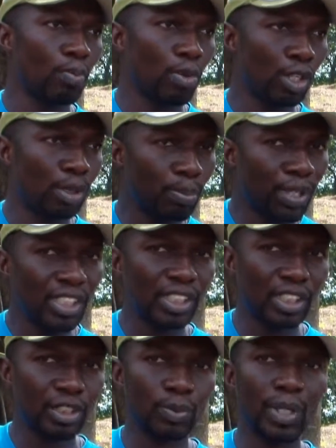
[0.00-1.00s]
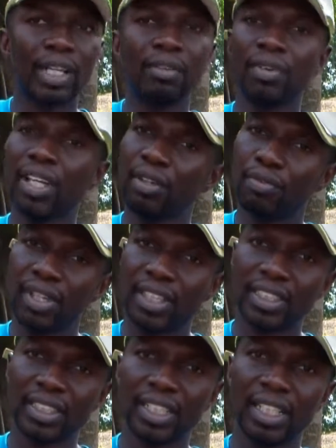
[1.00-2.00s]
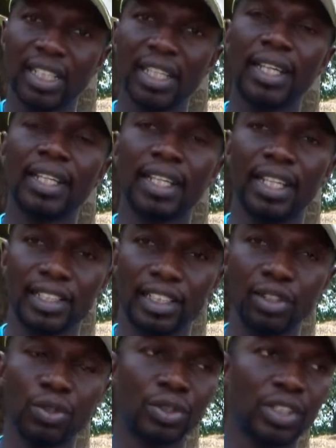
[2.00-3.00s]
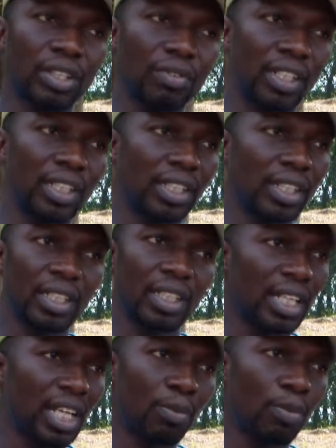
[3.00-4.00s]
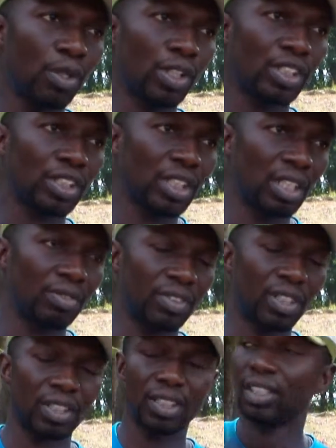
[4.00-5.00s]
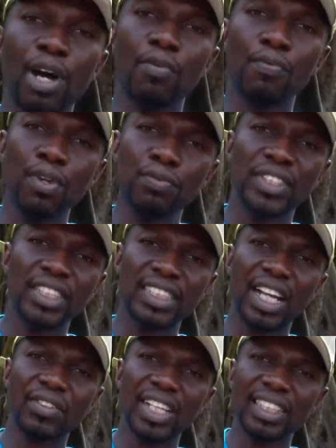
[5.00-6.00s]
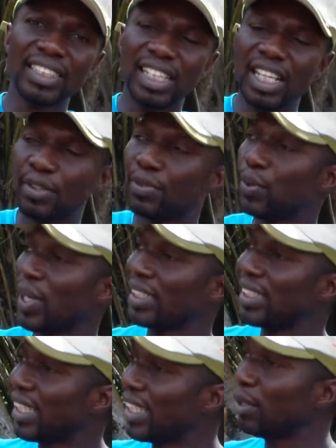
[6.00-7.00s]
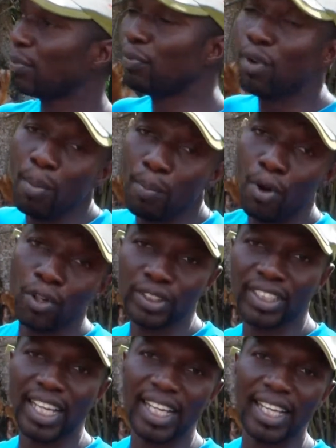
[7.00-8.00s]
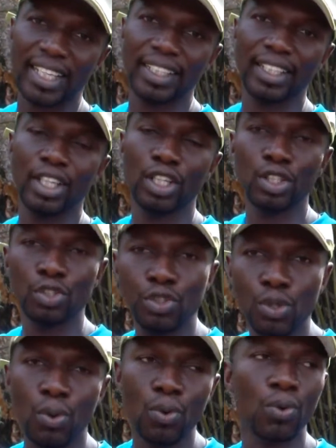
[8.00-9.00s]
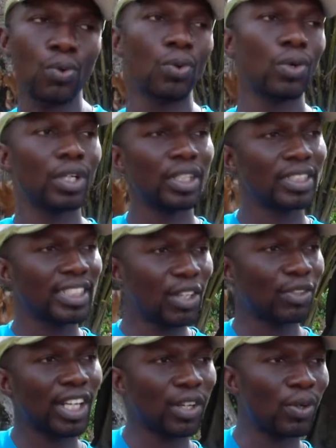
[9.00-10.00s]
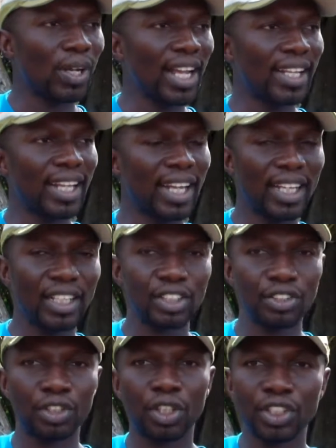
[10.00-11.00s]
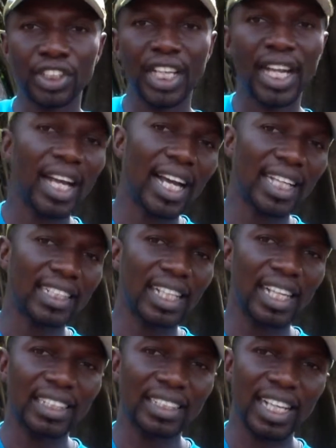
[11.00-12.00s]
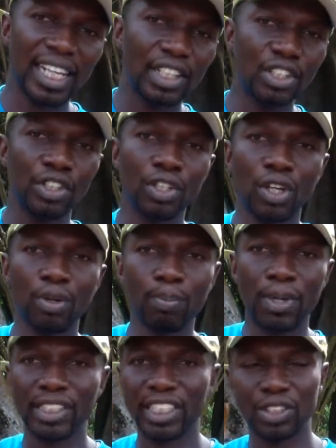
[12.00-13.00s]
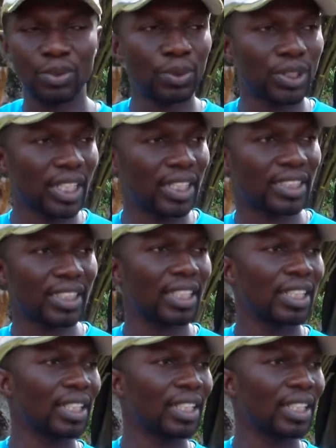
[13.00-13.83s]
but the British were the very first in 1807. They abolished slavery. About 50,000 slaves were taken from Bunce Island to South Carolina, Georgia, Atlanta, New York, Massachusetts,